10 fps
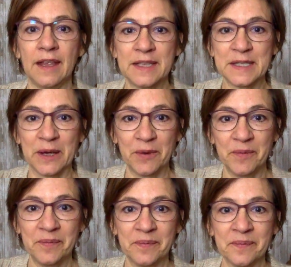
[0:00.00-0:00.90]
So,
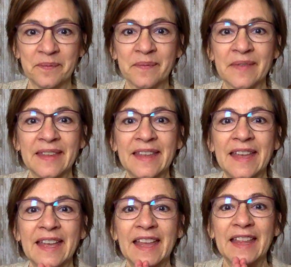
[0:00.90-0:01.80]

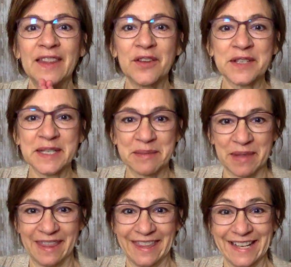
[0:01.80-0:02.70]
those are some
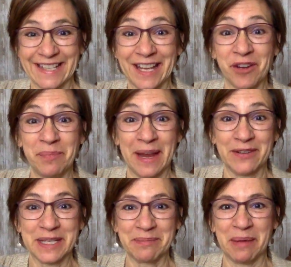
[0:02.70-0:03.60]
of the things that your
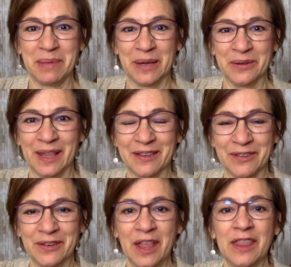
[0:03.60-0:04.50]
parents might be going through.